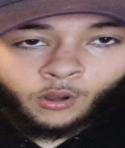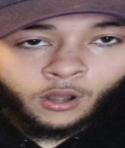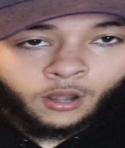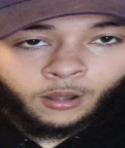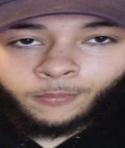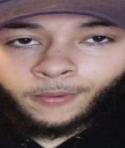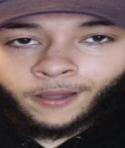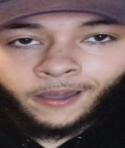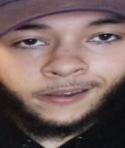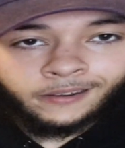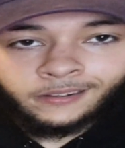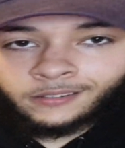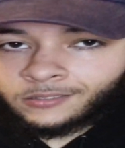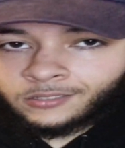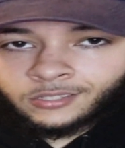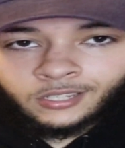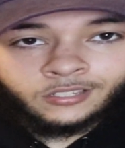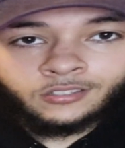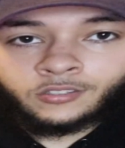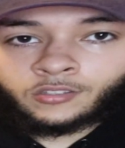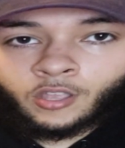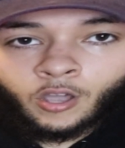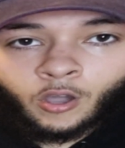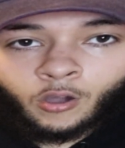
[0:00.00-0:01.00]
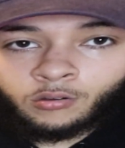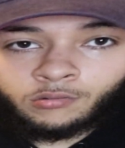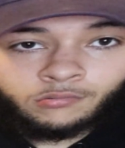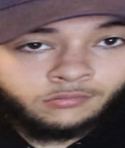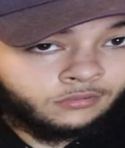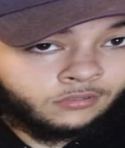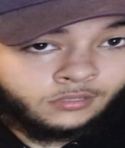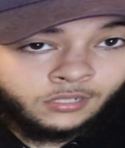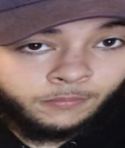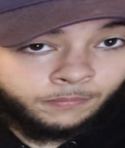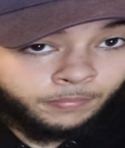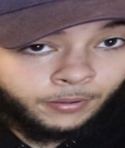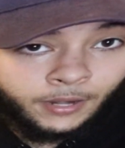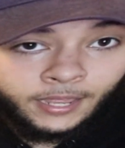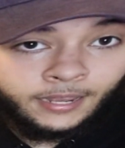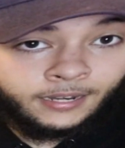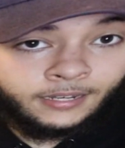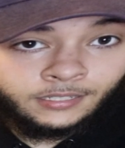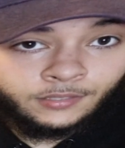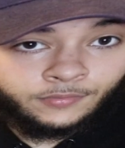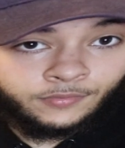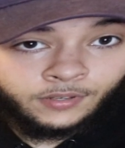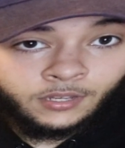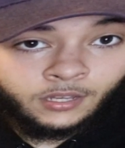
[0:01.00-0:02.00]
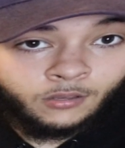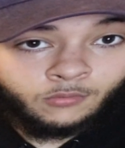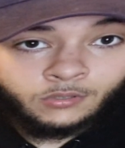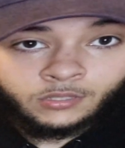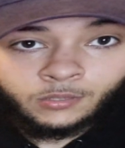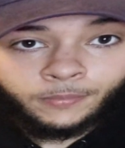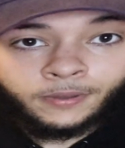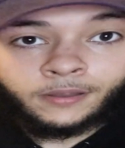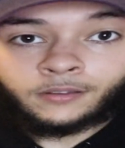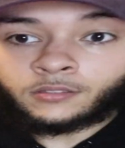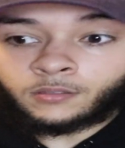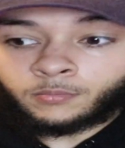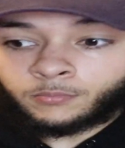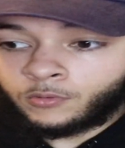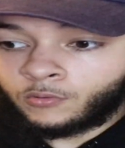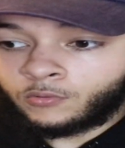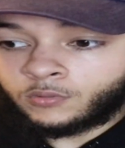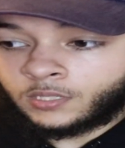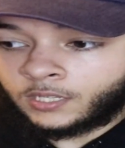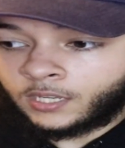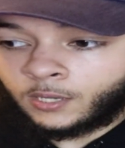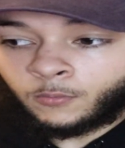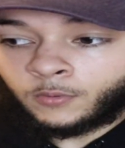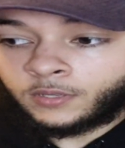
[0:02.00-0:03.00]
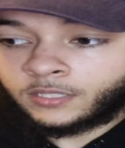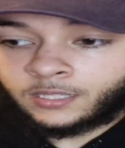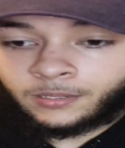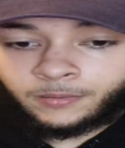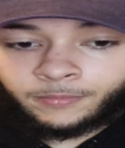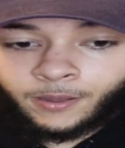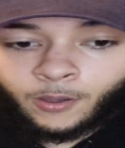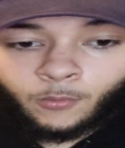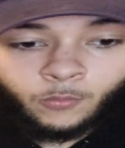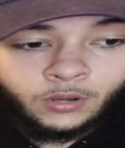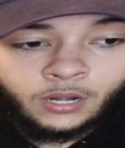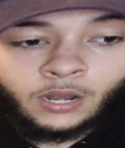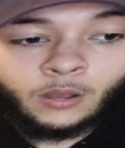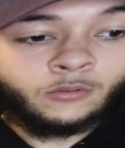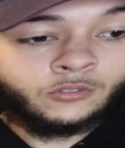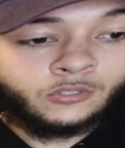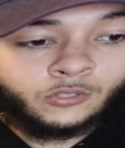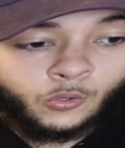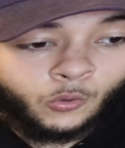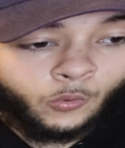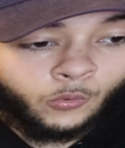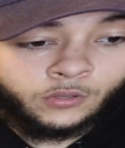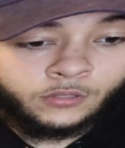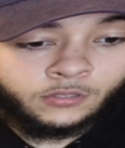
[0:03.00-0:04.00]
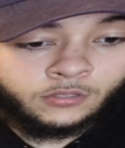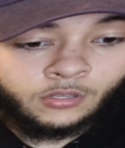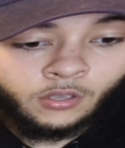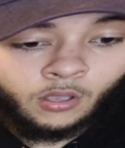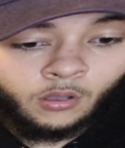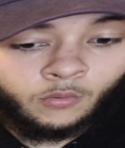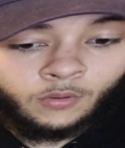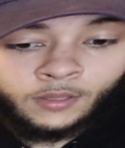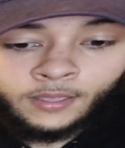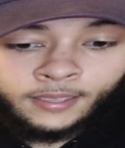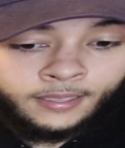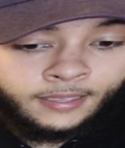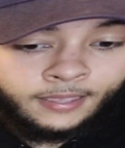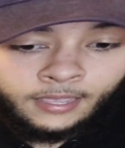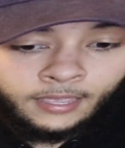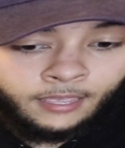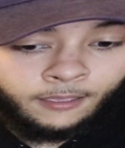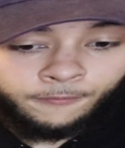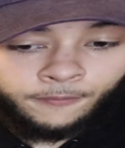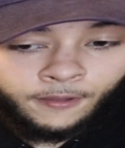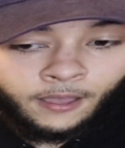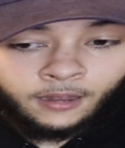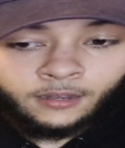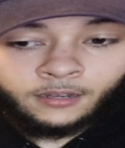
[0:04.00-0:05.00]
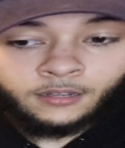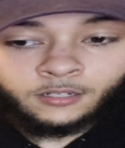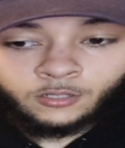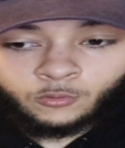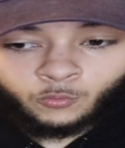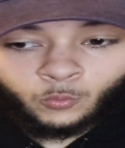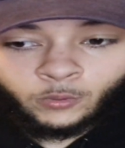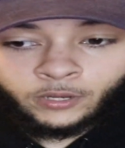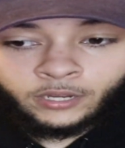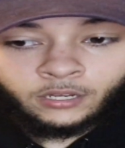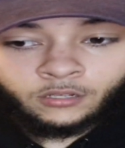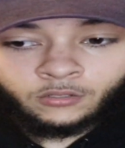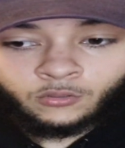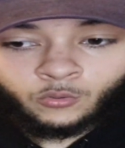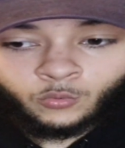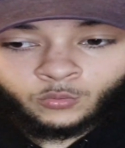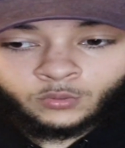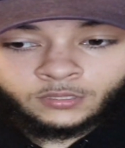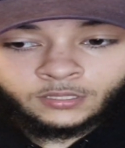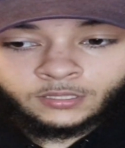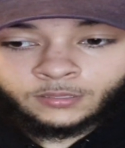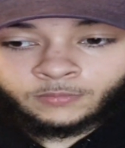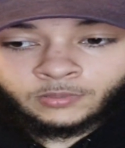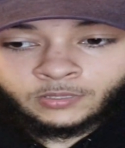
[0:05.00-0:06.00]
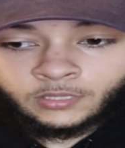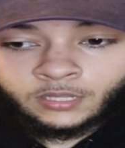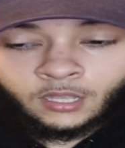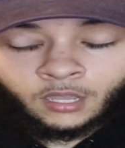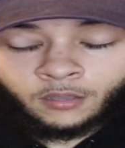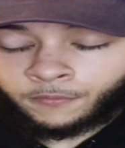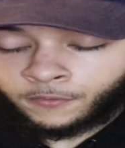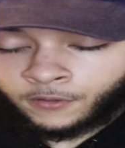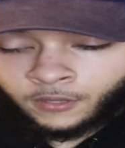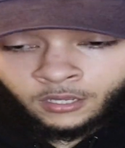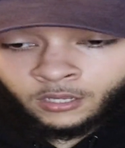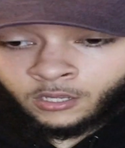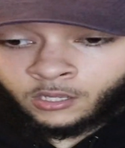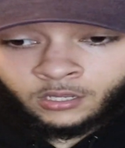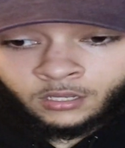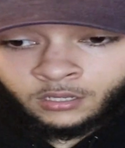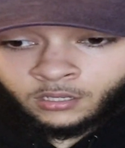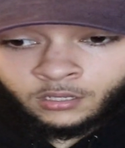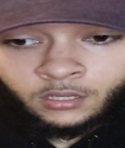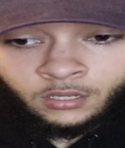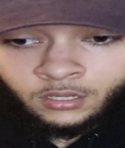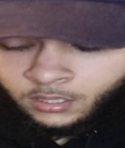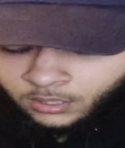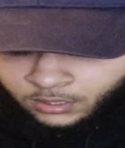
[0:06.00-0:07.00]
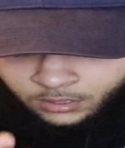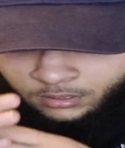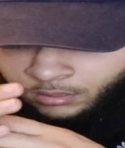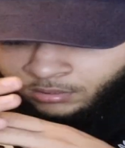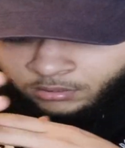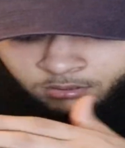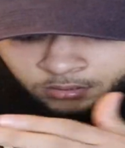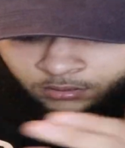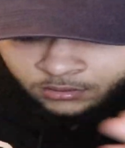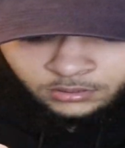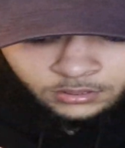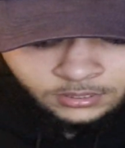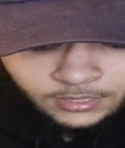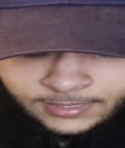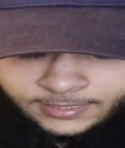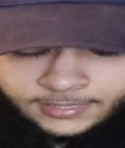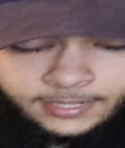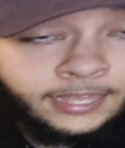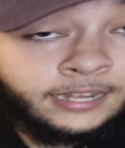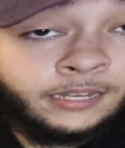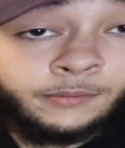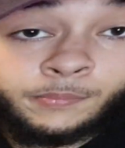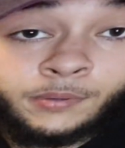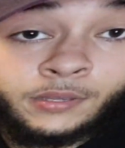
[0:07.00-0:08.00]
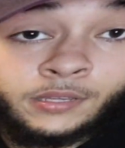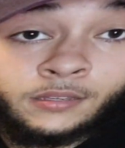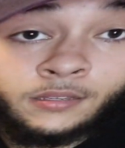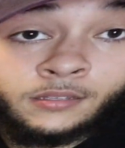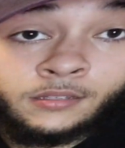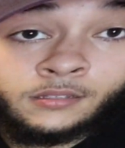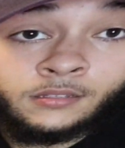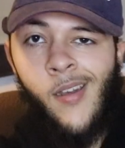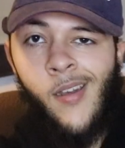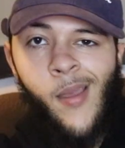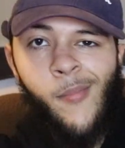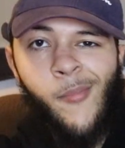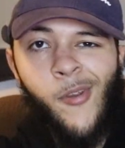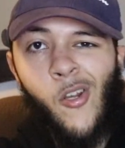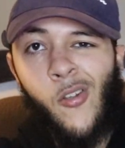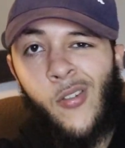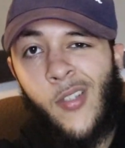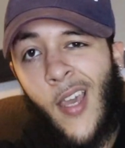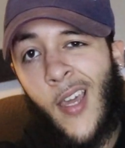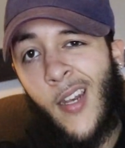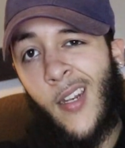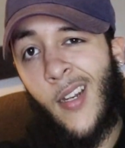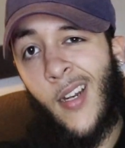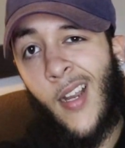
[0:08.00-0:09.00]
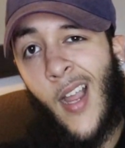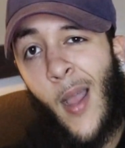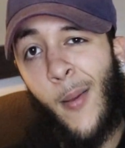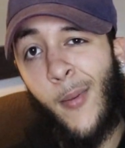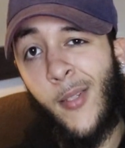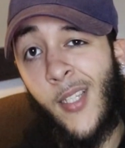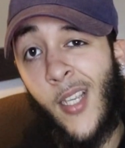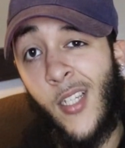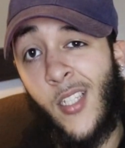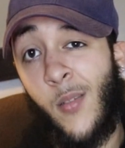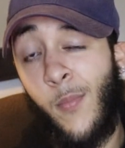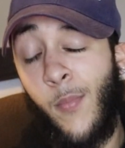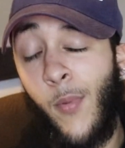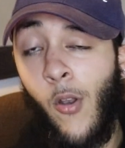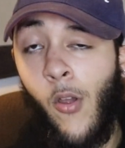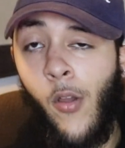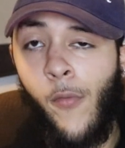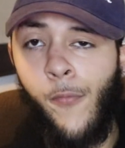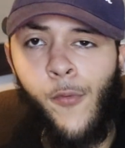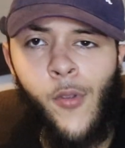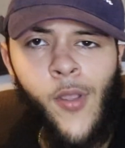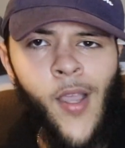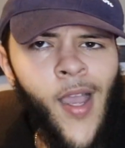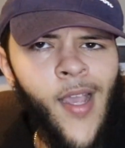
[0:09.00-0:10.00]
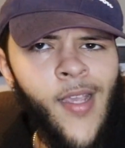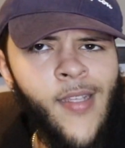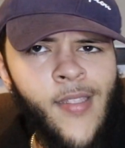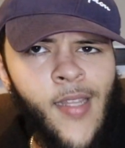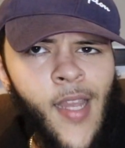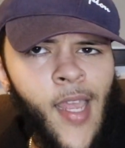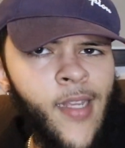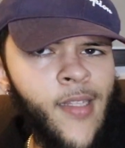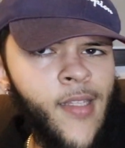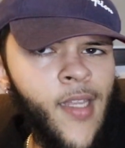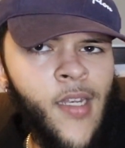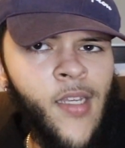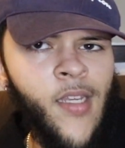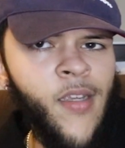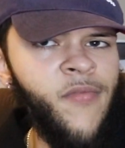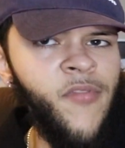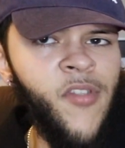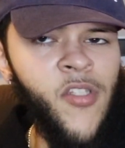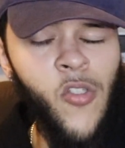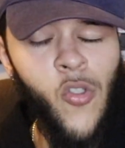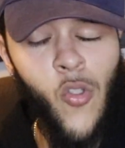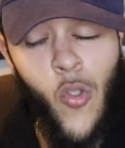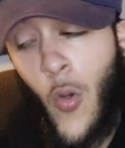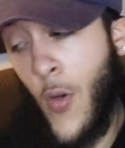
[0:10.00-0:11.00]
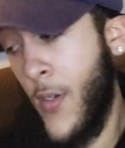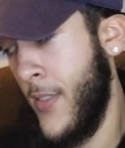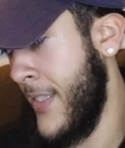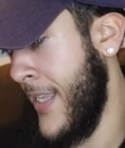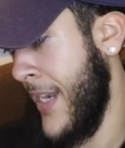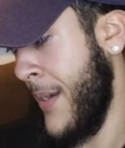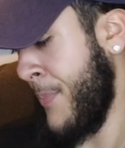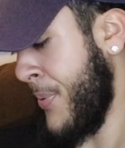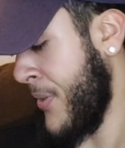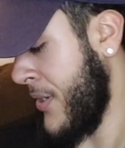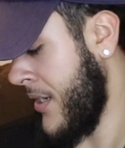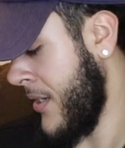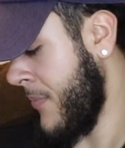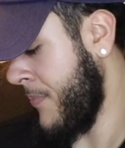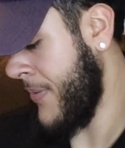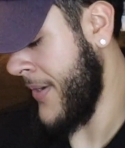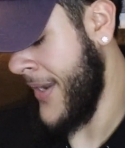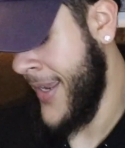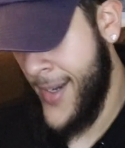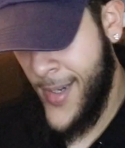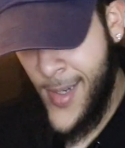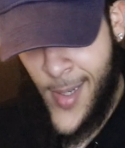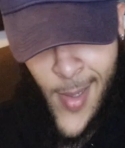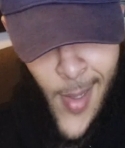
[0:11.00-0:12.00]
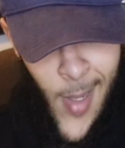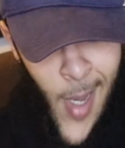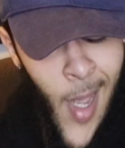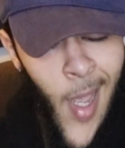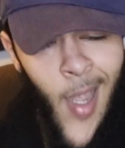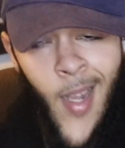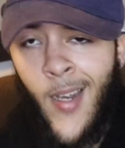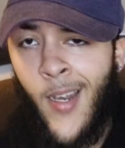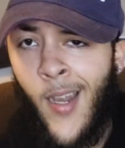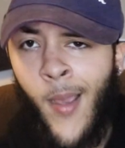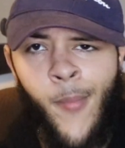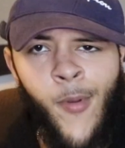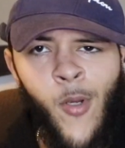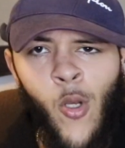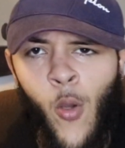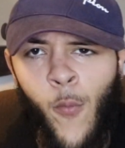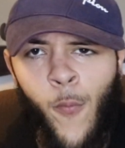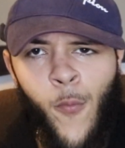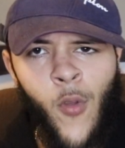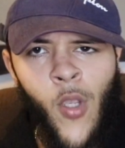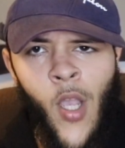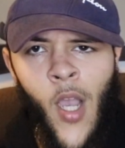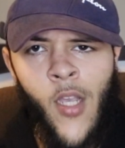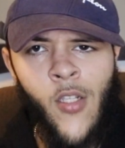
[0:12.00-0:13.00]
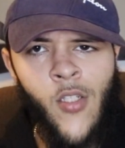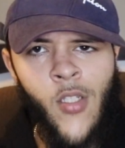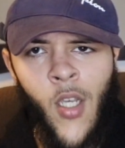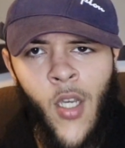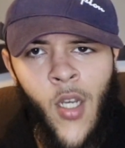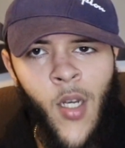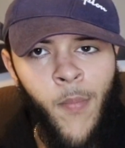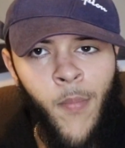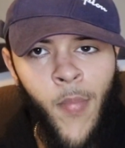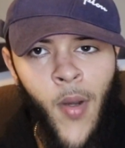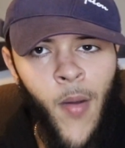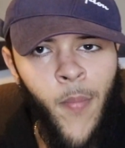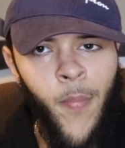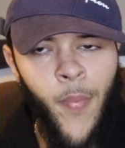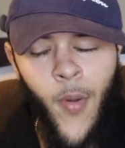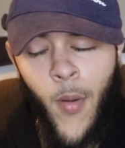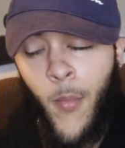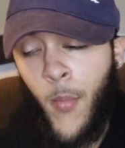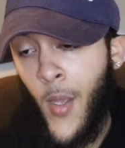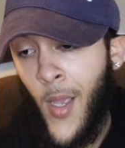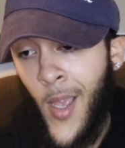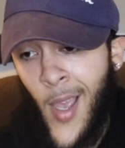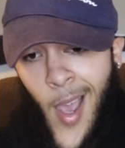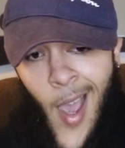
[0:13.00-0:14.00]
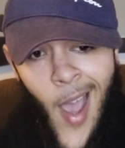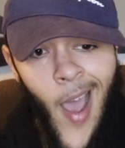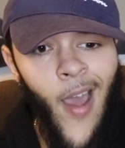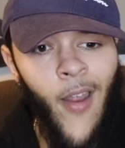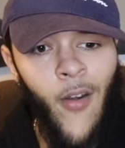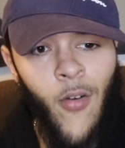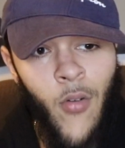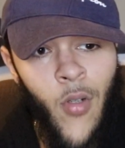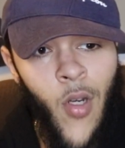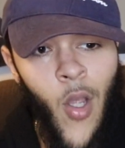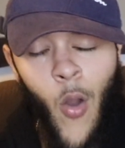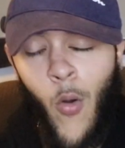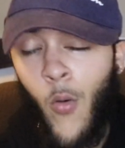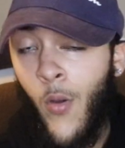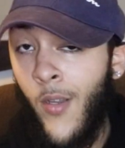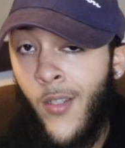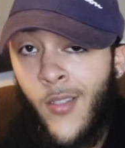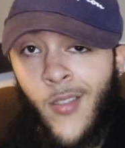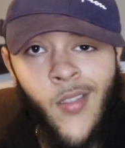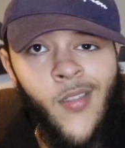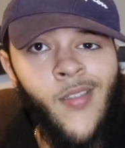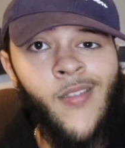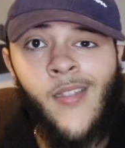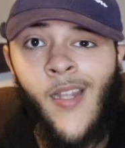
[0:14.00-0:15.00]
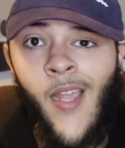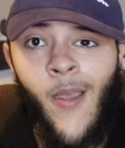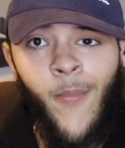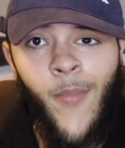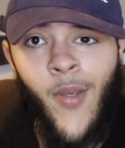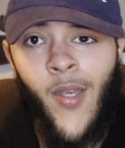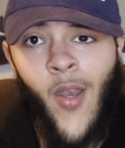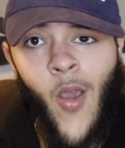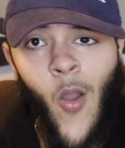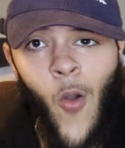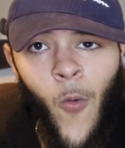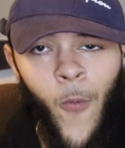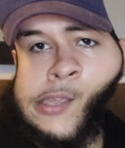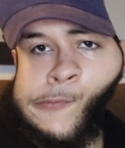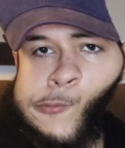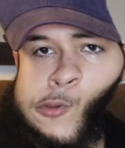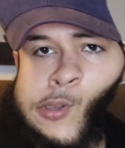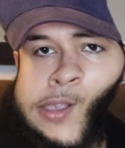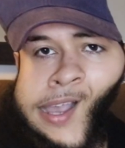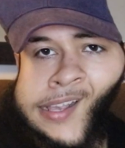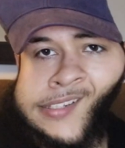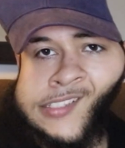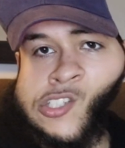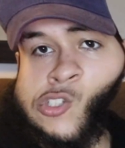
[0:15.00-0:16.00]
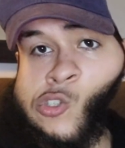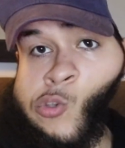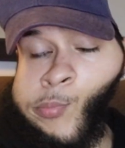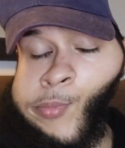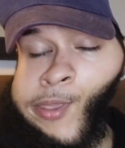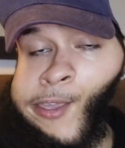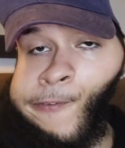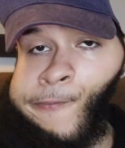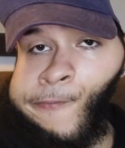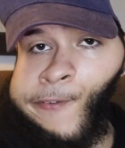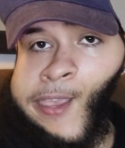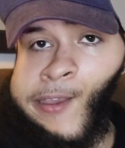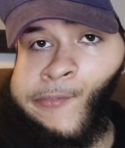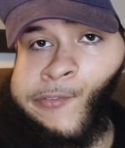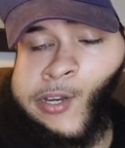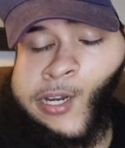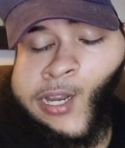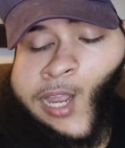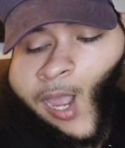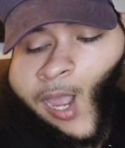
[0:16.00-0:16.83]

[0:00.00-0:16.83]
worry about it. Just know the playlist video was about the music. It wasn't about what I was doing, so if I looked weird doing some stuff, just let it be. Let me know down in the comment section below if you guys liked any of these songs that I put in the playlist. Let me know if you guys are gonna bump them. I don't know, just let me know. If you guys could do me a favor,